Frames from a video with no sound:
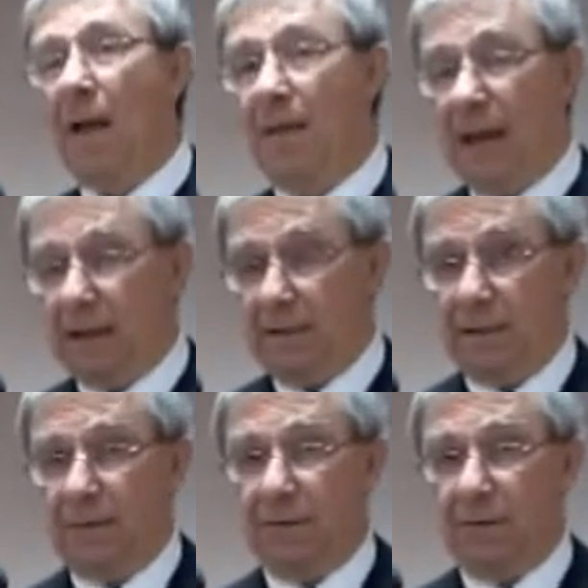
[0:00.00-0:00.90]
that's a
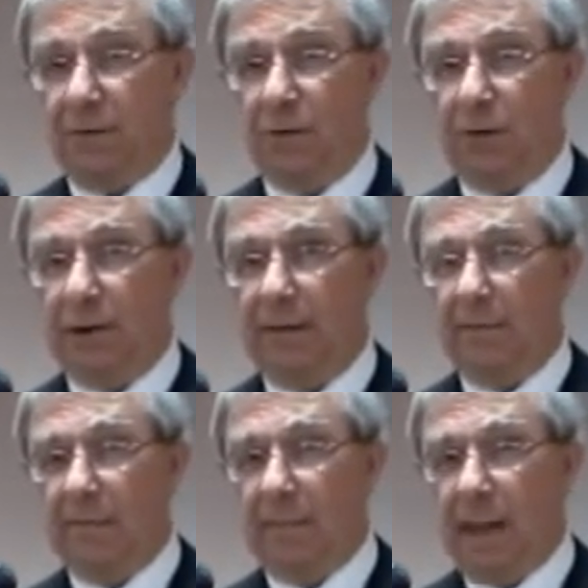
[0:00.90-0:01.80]
different story.
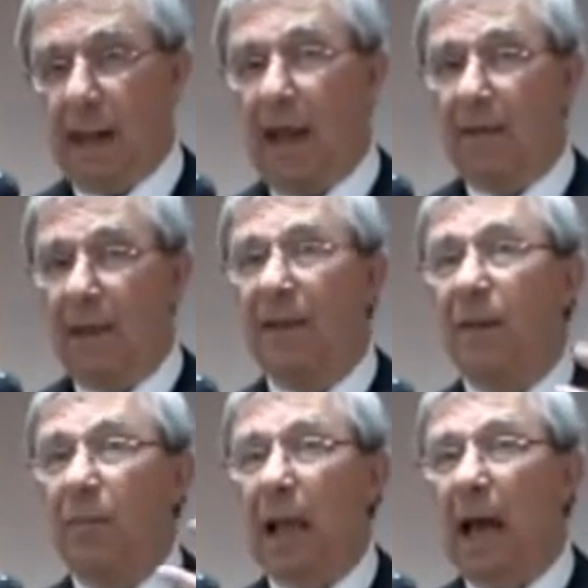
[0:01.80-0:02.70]
Then the
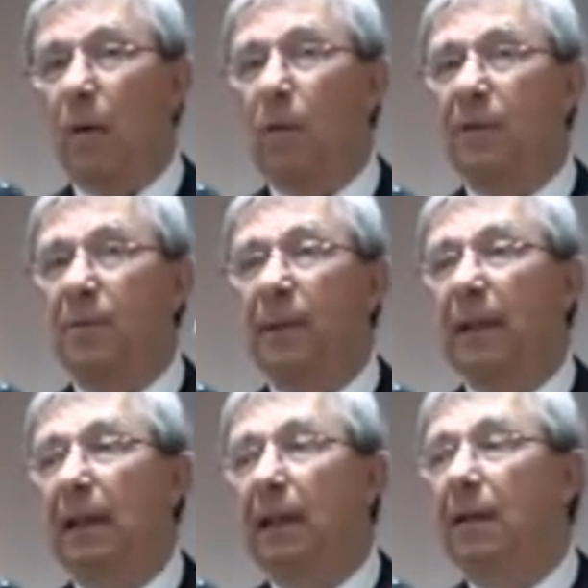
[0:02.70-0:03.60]
black ones
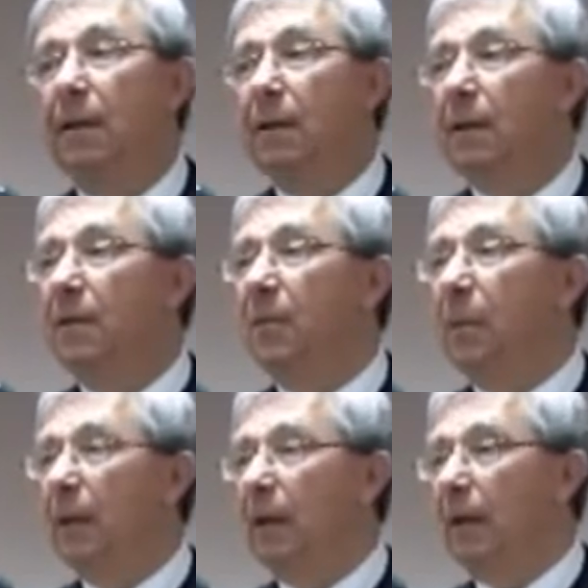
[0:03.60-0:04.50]
begin to
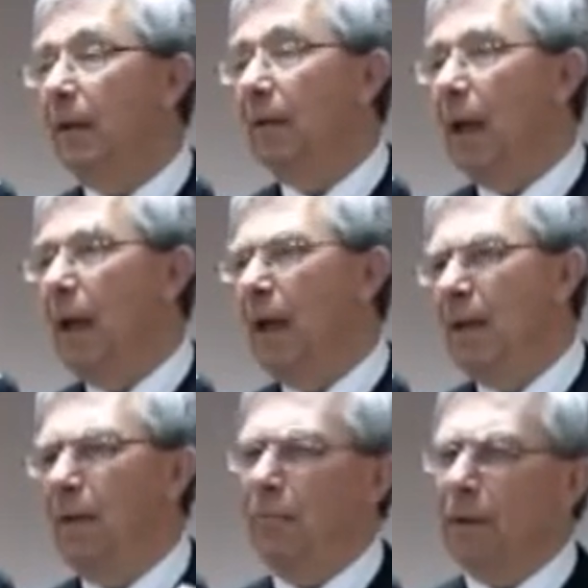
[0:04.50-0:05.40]
disappear.
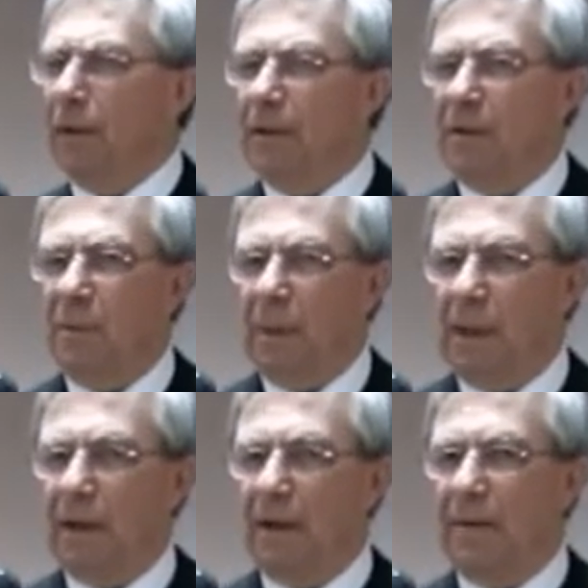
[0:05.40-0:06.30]
They don't really
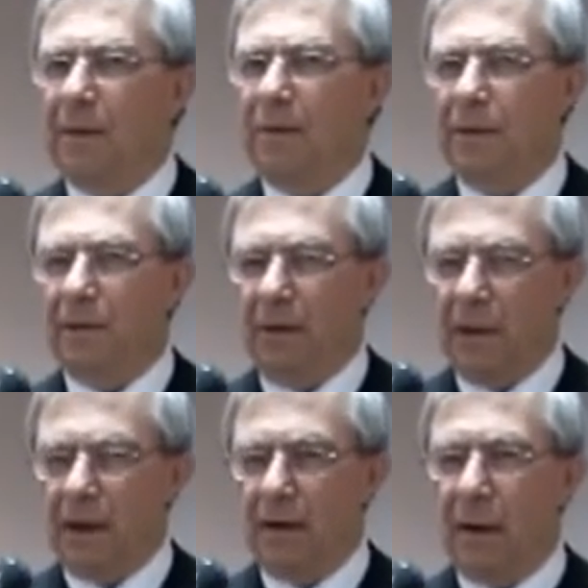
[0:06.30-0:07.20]
disappear, they're still
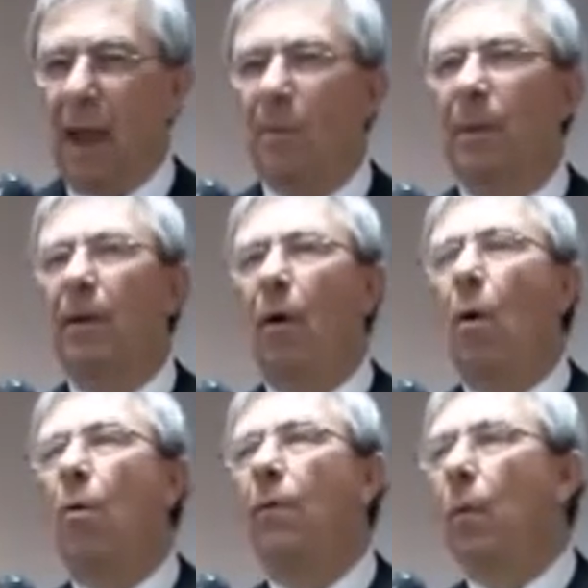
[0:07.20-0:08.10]
there, but they're
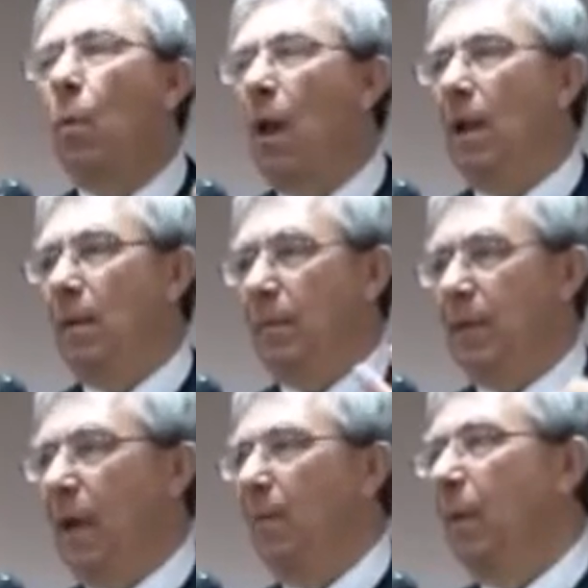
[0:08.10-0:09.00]
overwhelmed
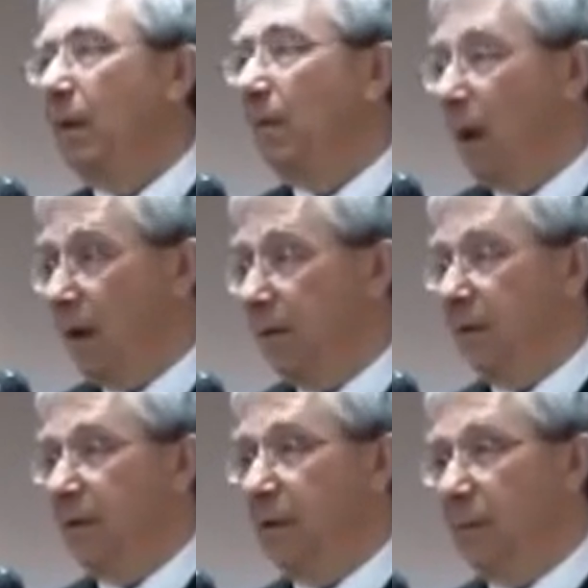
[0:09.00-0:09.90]
by the
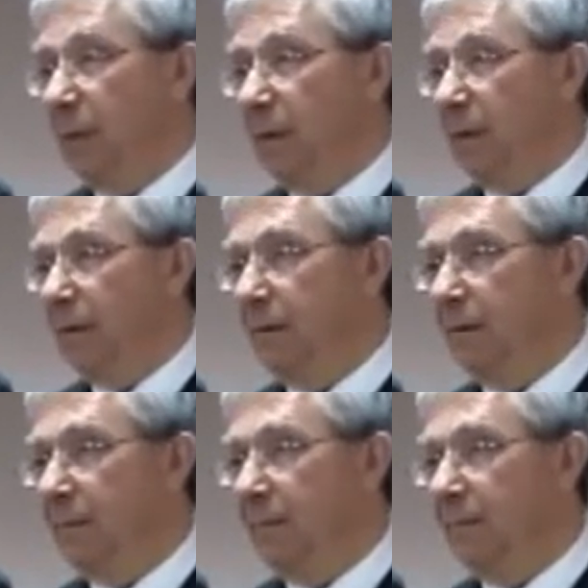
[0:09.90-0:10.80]
positive experiences.
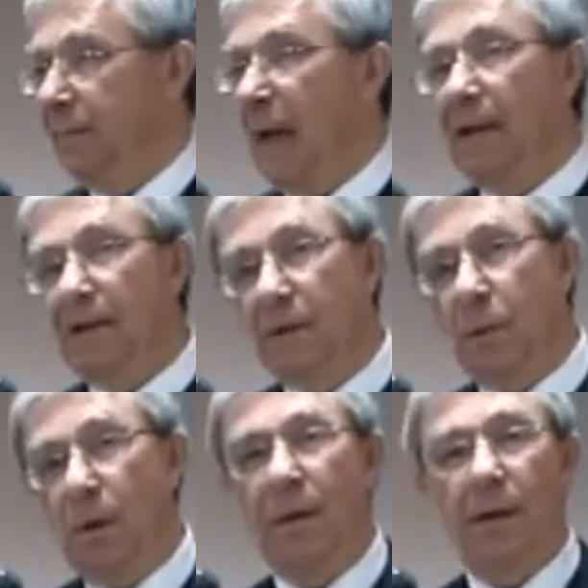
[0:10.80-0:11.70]
And this is
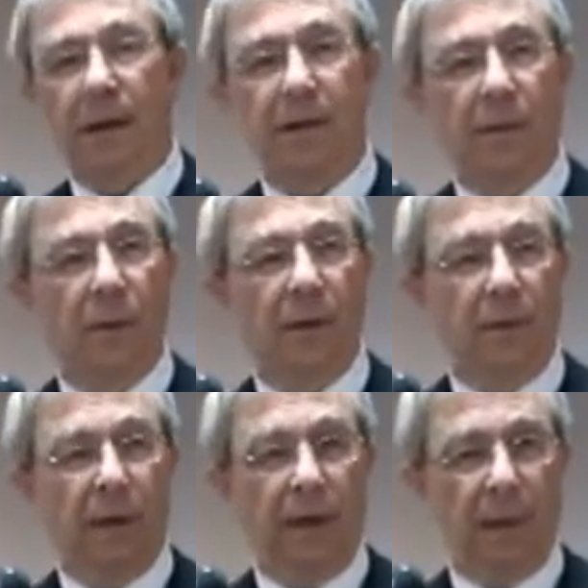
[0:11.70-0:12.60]
one of the things that we
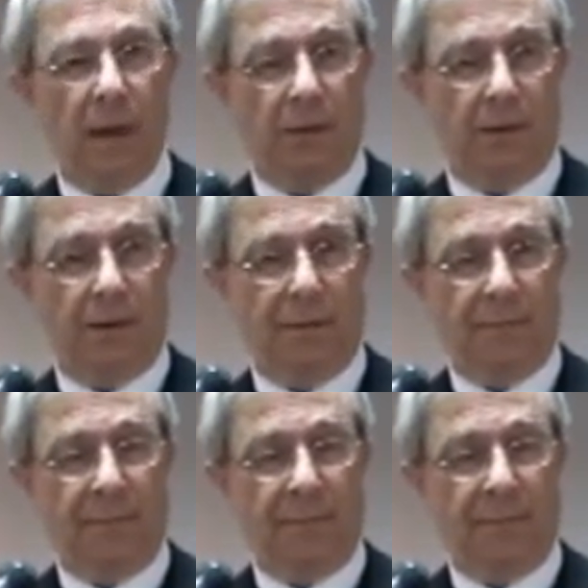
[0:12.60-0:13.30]
do in hypnosis